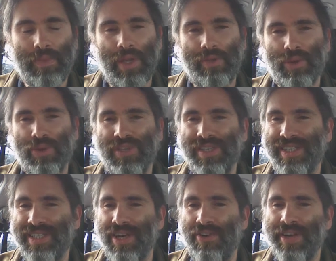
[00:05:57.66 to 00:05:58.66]
of course this
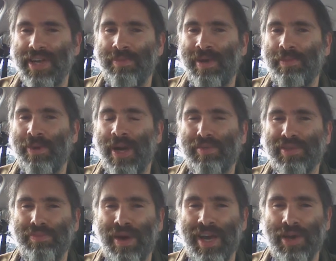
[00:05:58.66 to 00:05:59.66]
is only going to be perhaps a
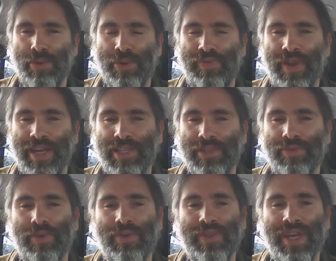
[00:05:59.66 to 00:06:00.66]
pale reflection of
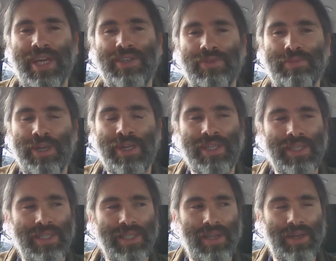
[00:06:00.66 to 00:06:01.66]
what the actual
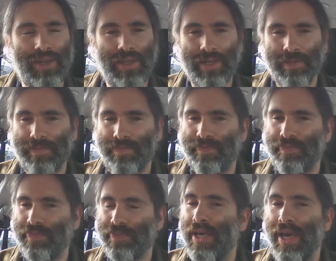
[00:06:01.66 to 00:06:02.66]
person is like
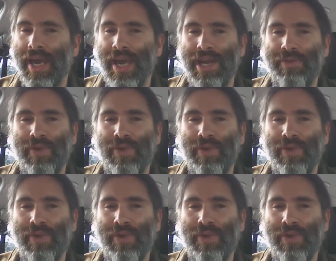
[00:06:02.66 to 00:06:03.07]
and if